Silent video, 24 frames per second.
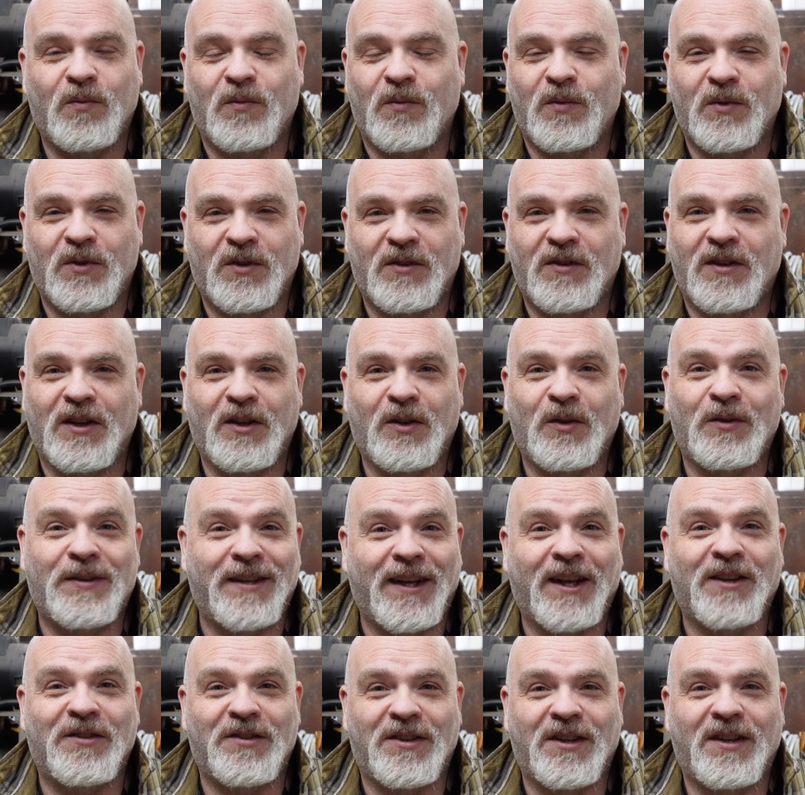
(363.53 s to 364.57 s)
Still
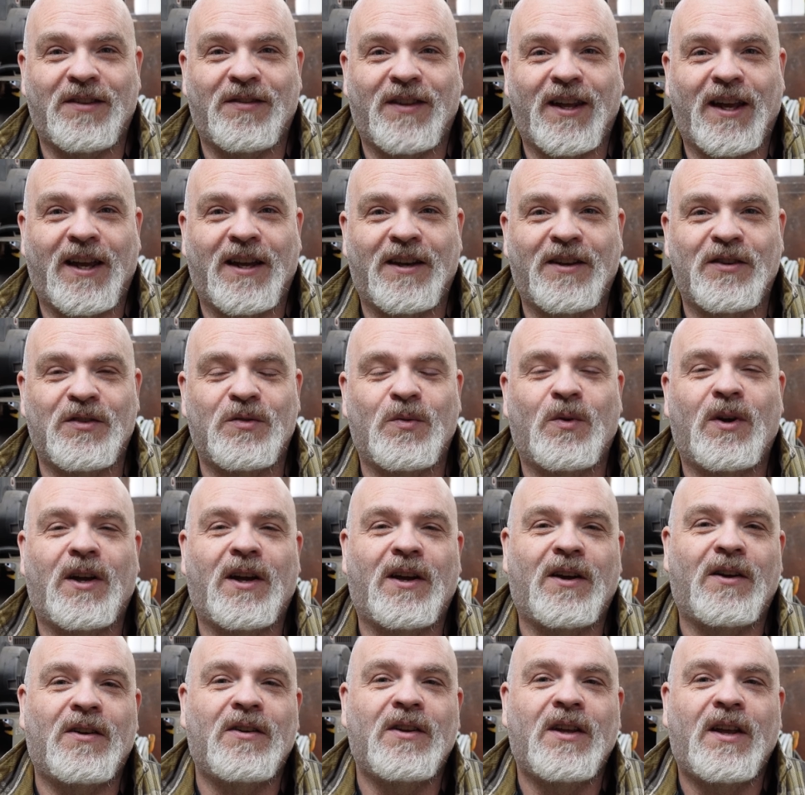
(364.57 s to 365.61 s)
testing that as
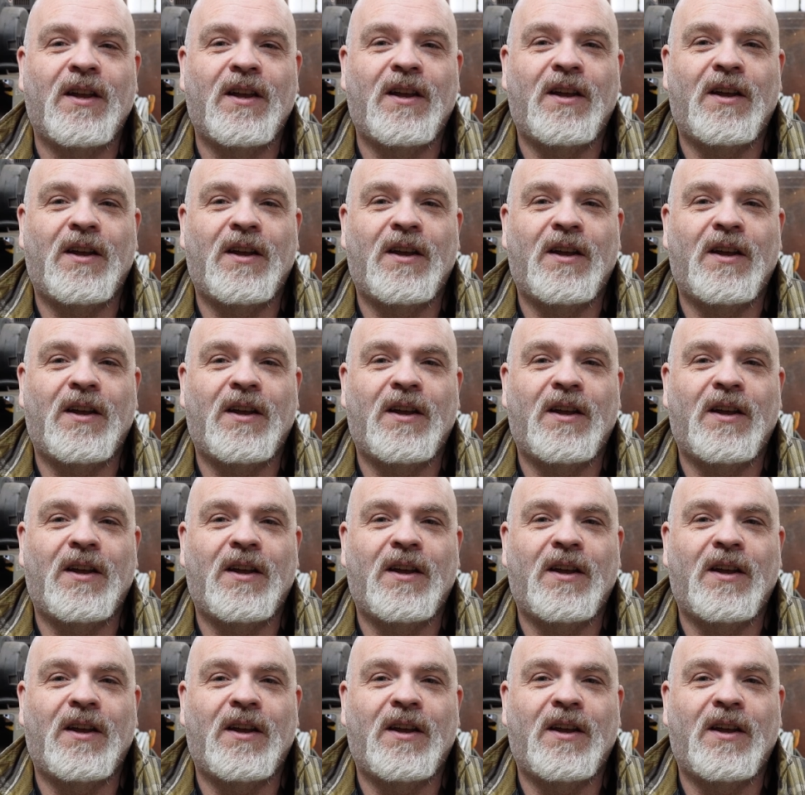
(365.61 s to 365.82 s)
well.